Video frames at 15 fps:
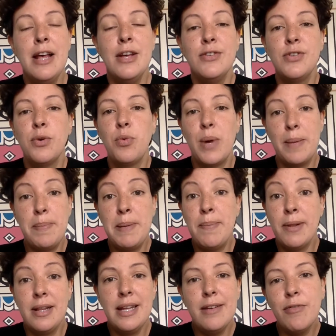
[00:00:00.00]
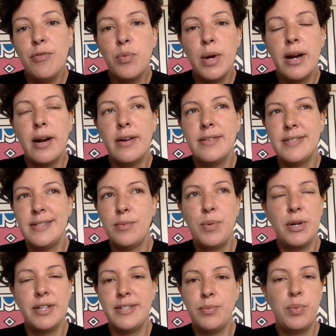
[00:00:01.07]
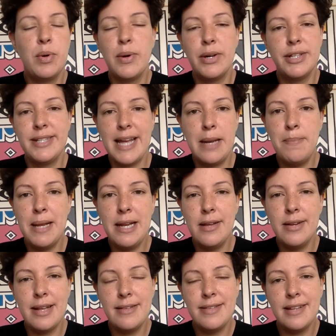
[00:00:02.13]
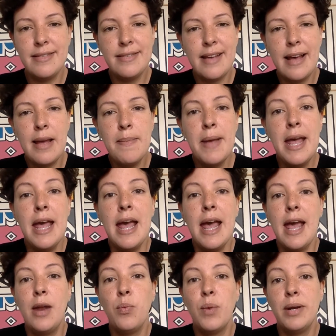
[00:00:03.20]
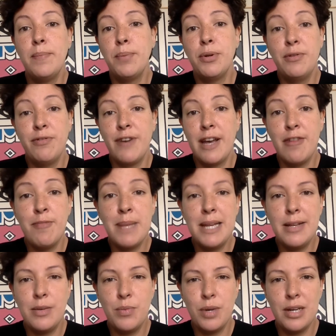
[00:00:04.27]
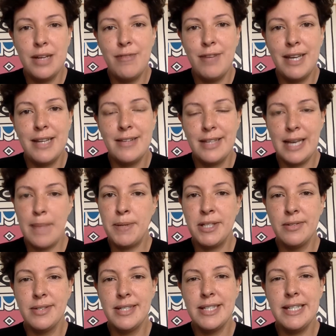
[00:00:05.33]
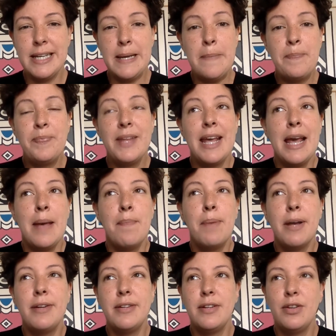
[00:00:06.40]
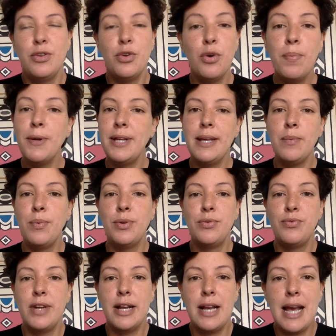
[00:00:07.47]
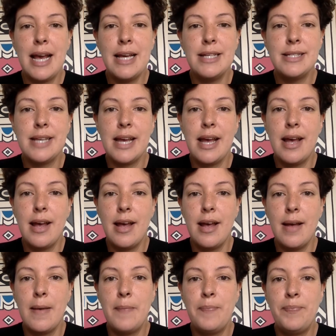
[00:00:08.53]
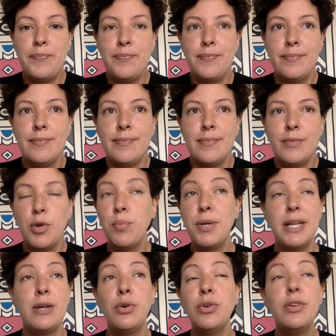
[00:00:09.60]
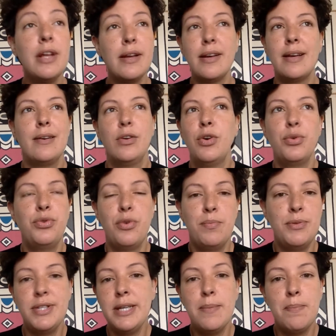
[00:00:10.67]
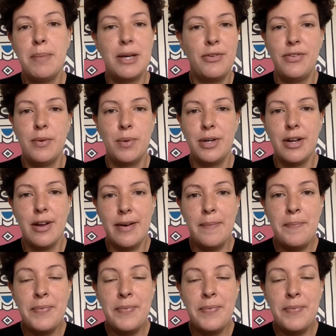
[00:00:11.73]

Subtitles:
So where people live, we were 10 million at that time, and 1.5 million were living in the capital city. But nobody would realize, nobody could go to a museum because there were none.